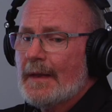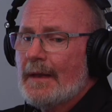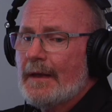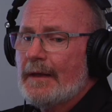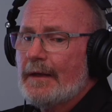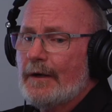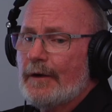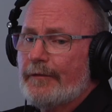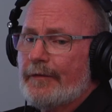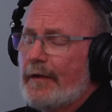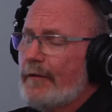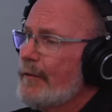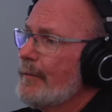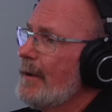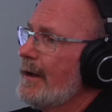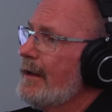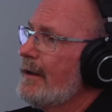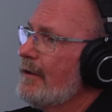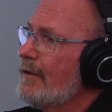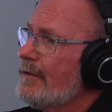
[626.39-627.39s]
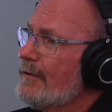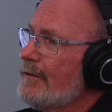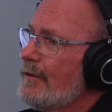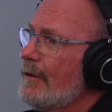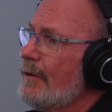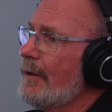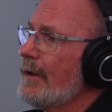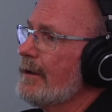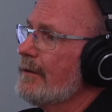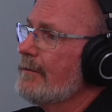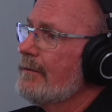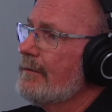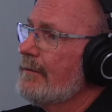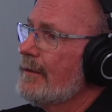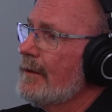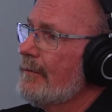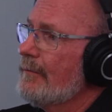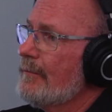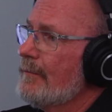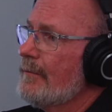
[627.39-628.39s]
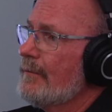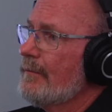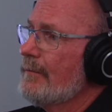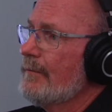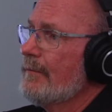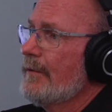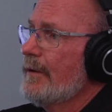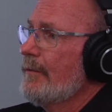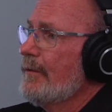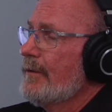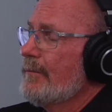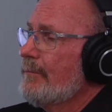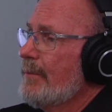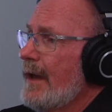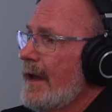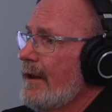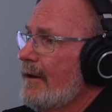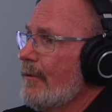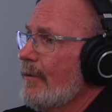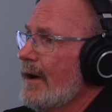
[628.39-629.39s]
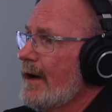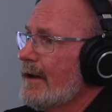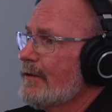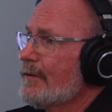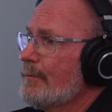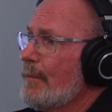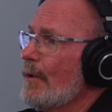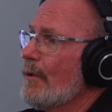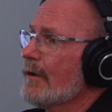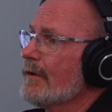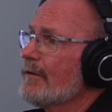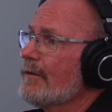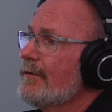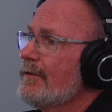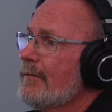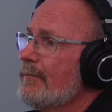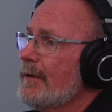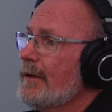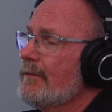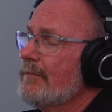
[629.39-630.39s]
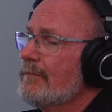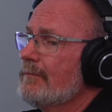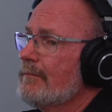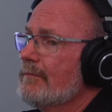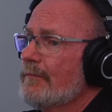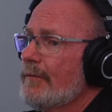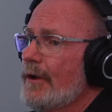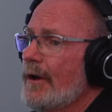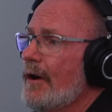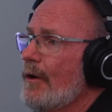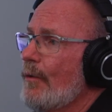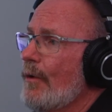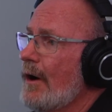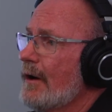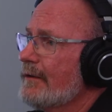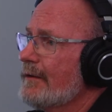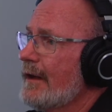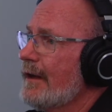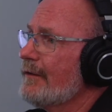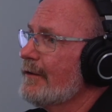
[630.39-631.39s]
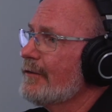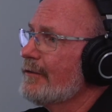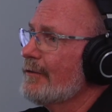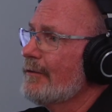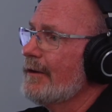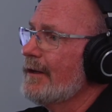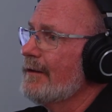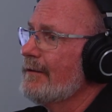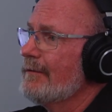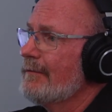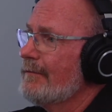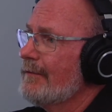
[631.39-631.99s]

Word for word: you know, if everybody could do it, it we wouldn't pay to watch sports. I mean, we all walk down the street.